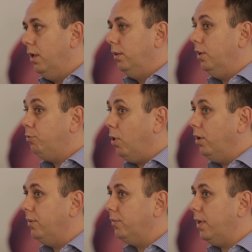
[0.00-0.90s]
This
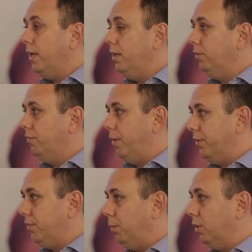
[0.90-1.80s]
process is very
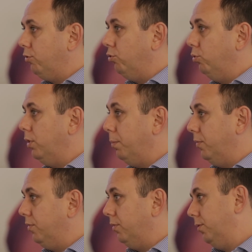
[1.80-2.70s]
similar to the
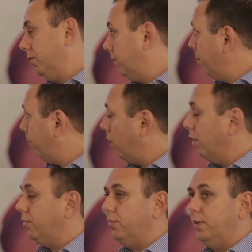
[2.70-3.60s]
same
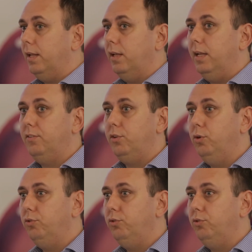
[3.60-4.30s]
process that is used